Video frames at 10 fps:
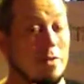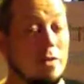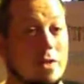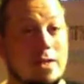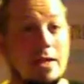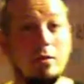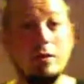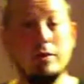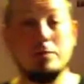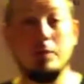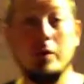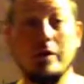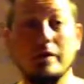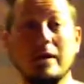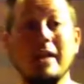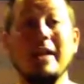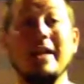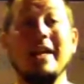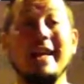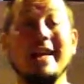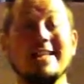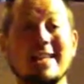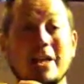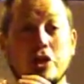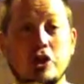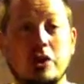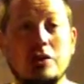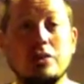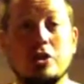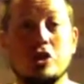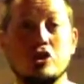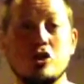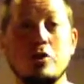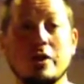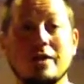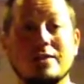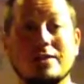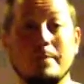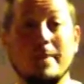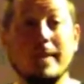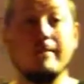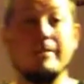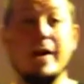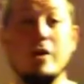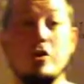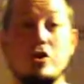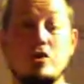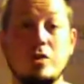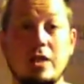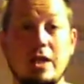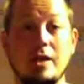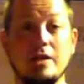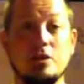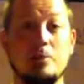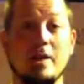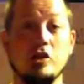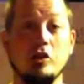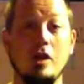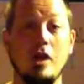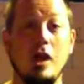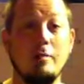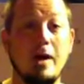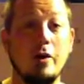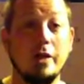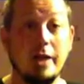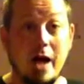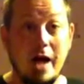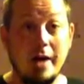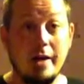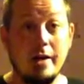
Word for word: thing, which is equally as important, is that Jesus showed us something very unique and special about God.